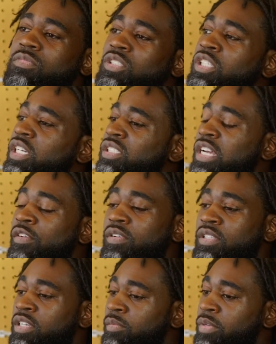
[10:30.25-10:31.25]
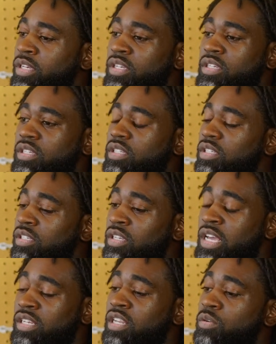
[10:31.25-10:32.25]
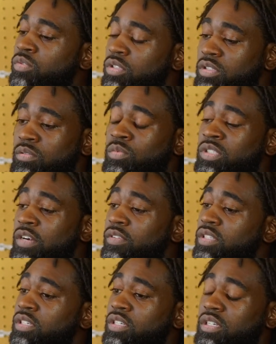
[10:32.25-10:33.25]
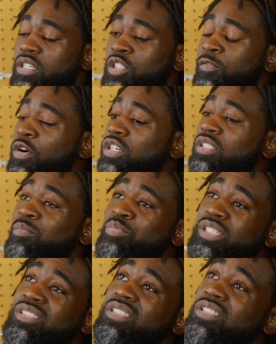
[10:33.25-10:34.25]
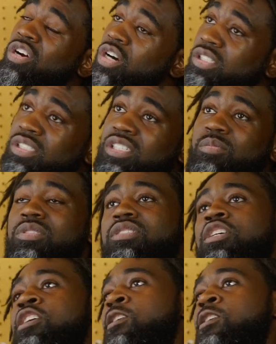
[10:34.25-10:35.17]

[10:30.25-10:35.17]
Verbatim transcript: changed everything, man. That day was was everything. As far as the business hardships,